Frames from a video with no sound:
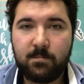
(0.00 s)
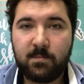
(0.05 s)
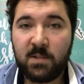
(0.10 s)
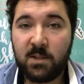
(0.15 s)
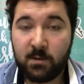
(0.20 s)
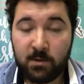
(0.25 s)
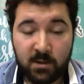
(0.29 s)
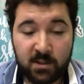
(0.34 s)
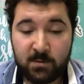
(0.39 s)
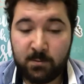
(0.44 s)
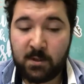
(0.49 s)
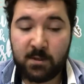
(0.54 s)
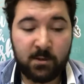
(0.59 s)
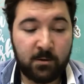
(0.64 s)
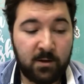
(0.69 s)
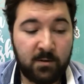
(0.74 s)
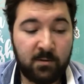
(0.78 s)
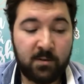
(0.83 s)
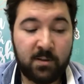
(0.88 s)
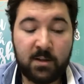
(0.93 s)
You're not expected to
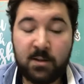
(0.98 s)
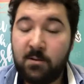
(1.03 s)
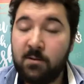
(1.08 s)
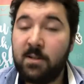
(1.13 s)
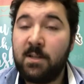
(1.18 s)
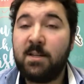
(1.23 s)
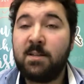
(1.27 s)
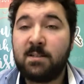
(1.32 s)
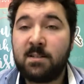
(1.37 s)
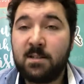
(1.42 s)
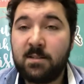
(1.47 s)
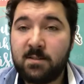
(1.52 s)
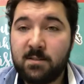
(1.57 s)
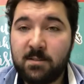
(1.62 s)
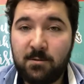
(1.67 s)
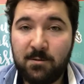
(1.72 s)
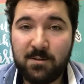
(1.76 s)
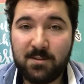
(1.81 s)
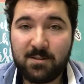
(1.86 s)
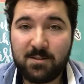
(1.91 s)
know everything, you're an ESL
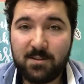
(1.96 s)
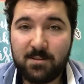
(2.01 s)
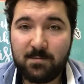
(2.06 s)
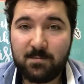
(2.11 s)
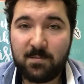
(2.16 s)
student.